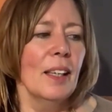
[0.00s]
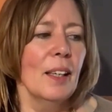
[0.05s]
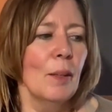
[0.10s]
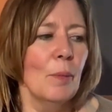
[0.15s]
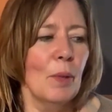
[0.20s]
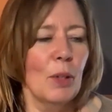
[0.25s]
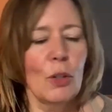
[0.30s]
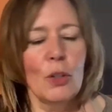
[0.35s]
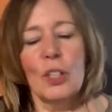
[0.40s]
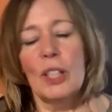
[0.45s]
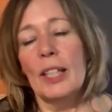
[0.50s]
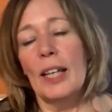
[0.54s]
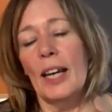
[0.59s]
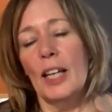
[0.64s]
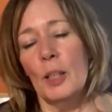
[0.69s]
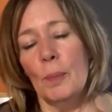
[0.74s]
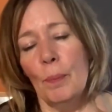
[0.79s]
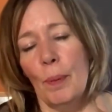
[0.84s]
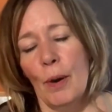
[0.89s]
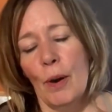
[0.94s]
because
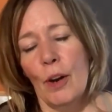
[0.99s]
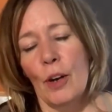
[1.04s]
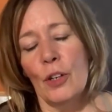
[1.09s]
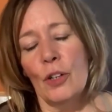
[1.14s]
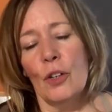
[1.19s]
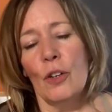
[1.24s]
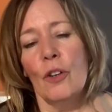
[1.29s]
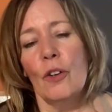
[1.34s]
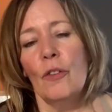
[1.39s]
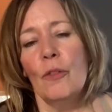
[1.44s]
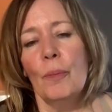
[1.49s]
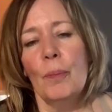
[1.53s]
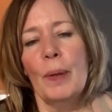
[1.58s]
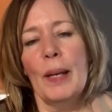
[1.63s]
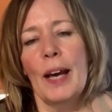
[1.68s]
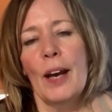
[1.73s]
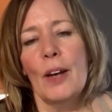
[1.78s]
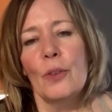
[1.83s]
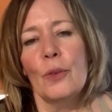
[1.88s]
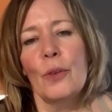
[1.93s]
that's part of
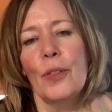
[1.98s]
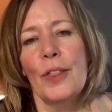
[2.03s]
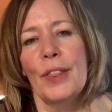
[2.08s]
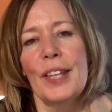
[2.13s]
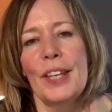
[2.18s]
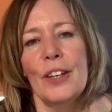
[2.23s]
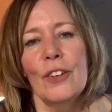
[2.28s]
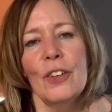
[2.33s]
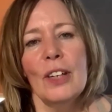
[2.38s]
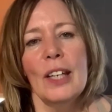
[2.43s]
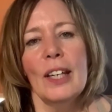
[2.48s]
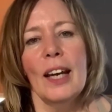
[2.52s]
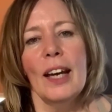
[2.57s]
piano theory